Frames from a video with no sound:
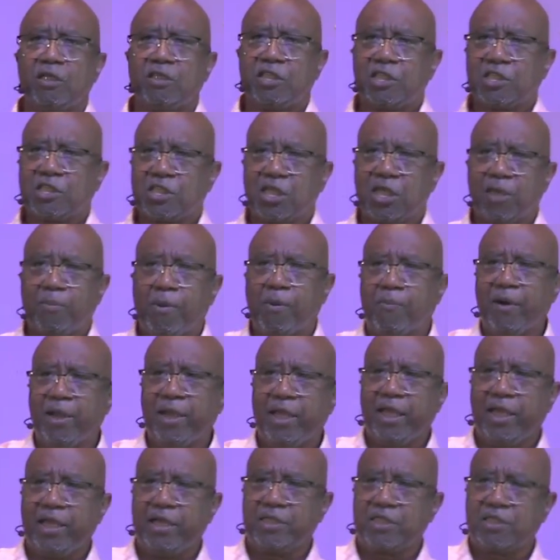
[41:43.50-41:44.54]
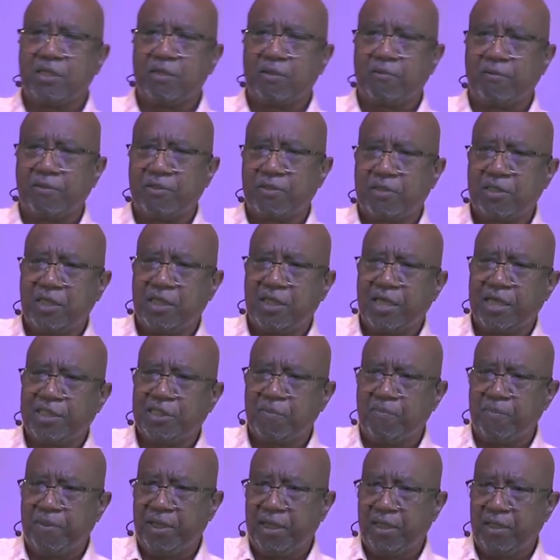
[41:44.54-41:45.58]
just slip up a hand say, say,
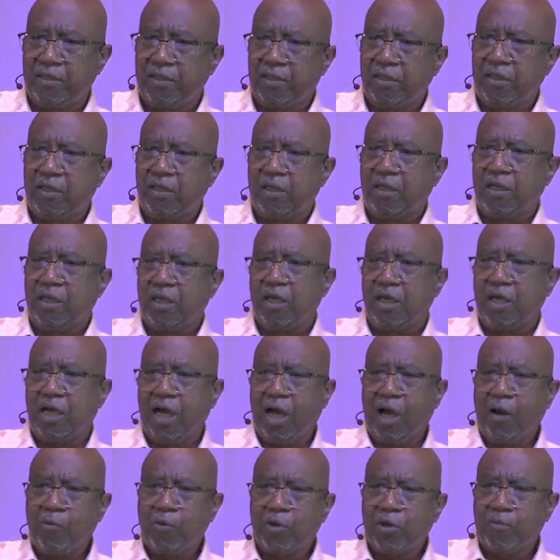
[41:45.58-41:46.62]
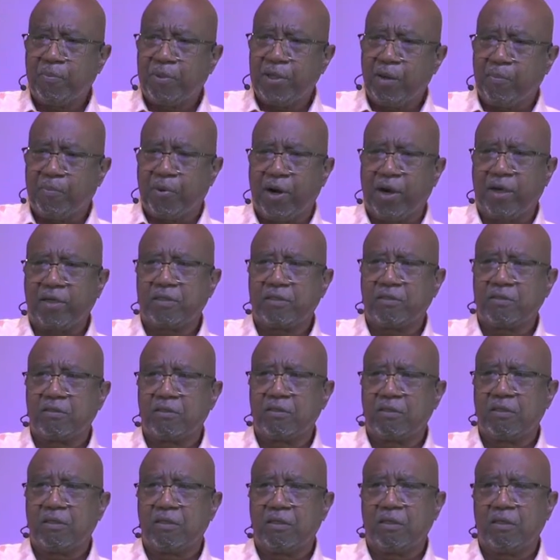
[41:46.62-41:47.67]
That's me. I want to be a part.
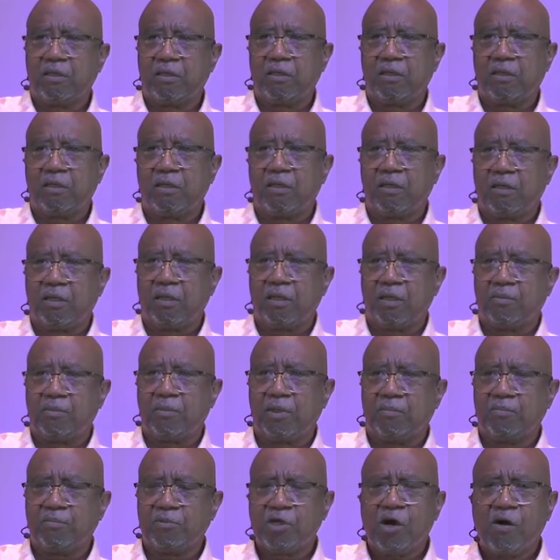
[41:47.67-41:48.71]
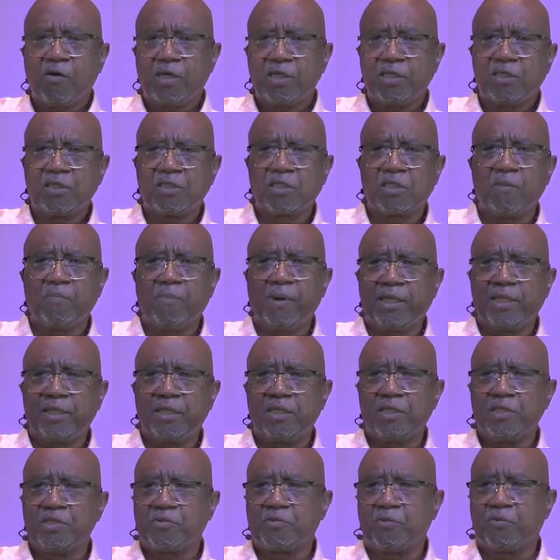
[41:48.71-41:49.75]
I'm talking to somebody in
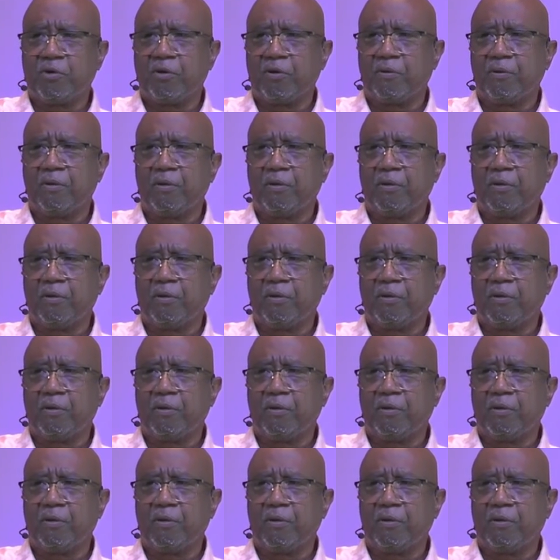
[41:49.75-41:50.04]
this room.